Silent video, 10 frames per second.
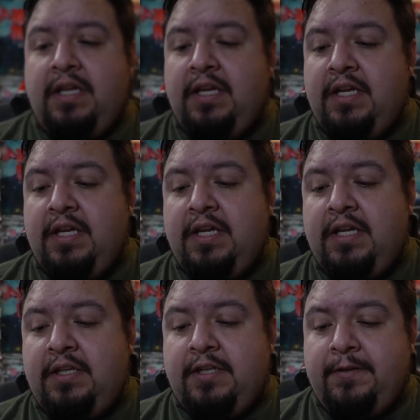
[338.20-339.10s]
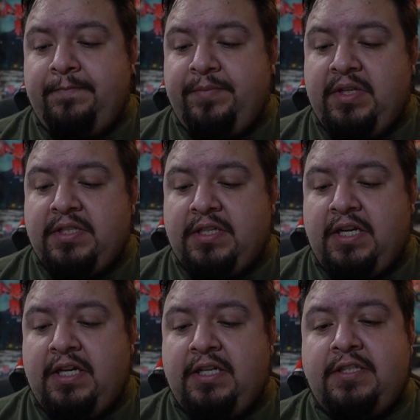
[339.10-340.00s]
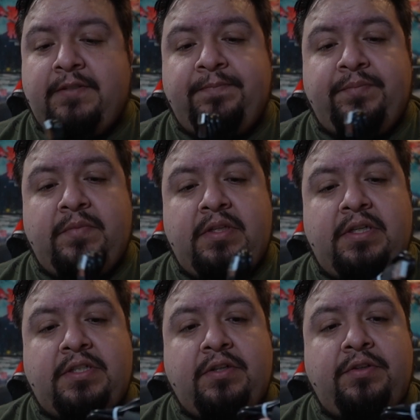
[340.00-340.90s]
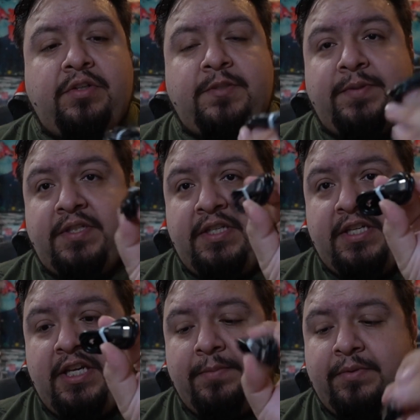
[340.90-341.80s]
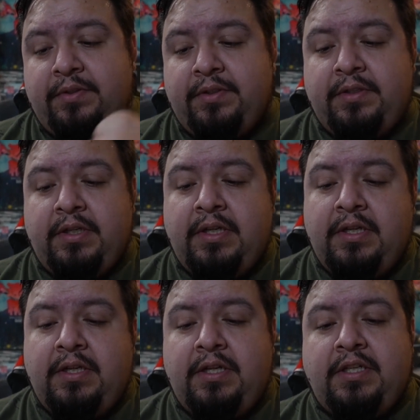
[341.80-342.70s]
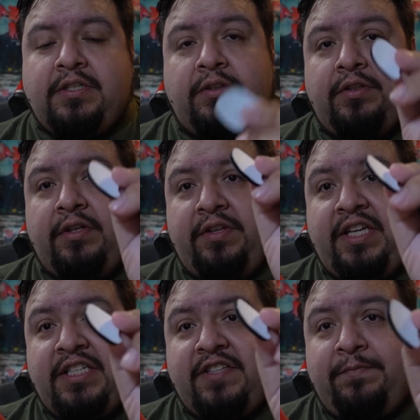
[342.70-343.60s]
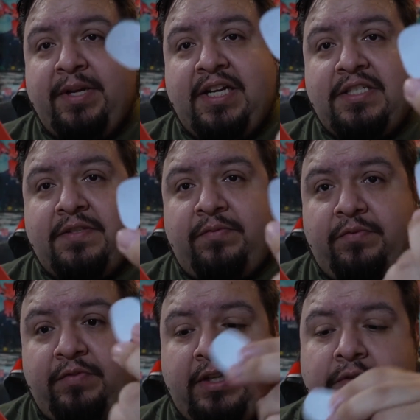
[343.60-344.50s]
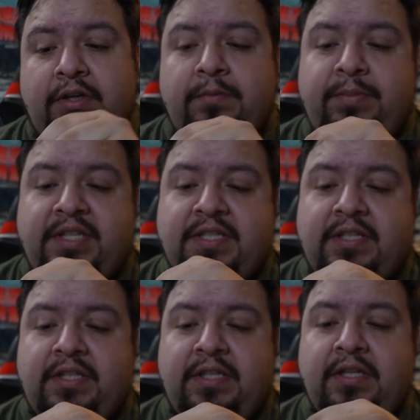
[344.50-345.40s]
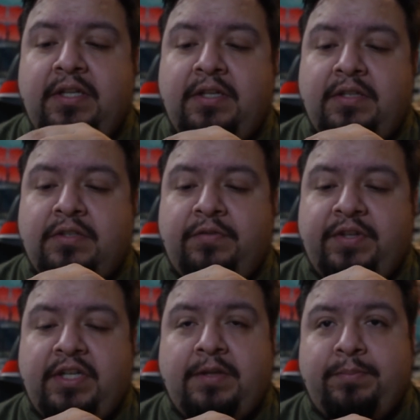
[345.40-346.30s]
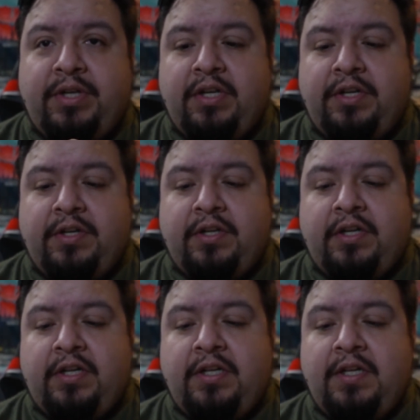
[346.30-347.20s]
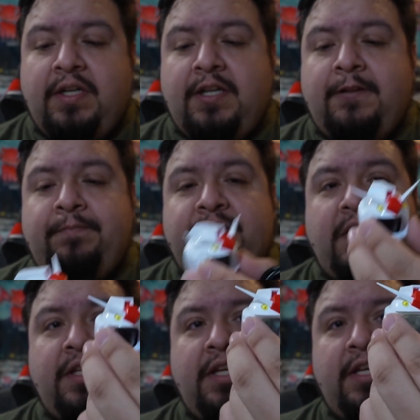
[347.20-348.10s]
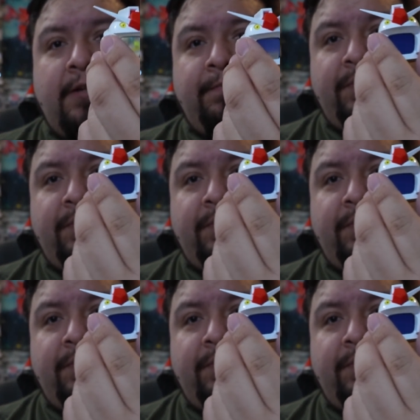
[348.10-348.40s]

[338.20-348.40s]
and it's got its own USB-C cable, its own little adhesive pads, Velcro basically, so if you're gonna put it on your car. And then